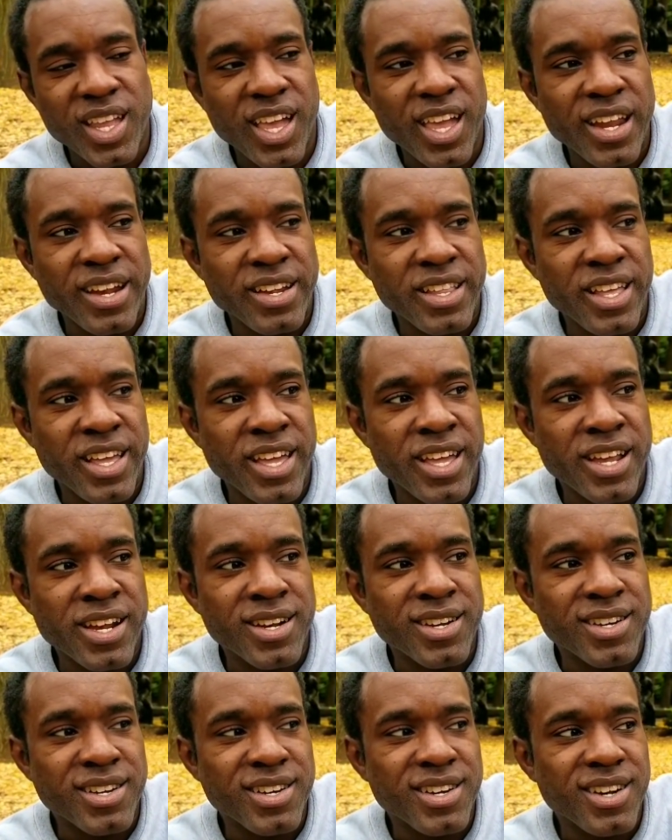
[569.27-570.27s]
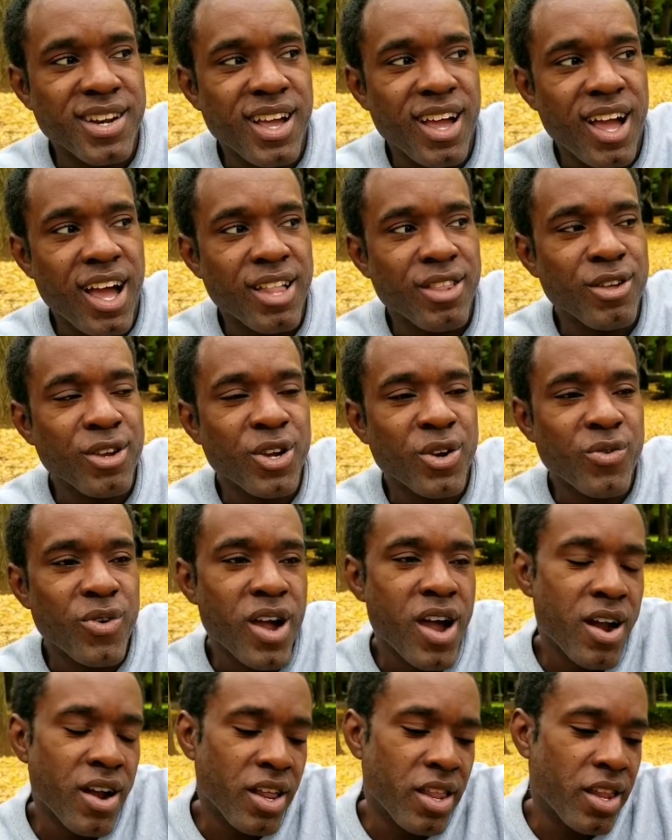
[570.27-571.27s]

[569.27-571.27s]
and then I look around,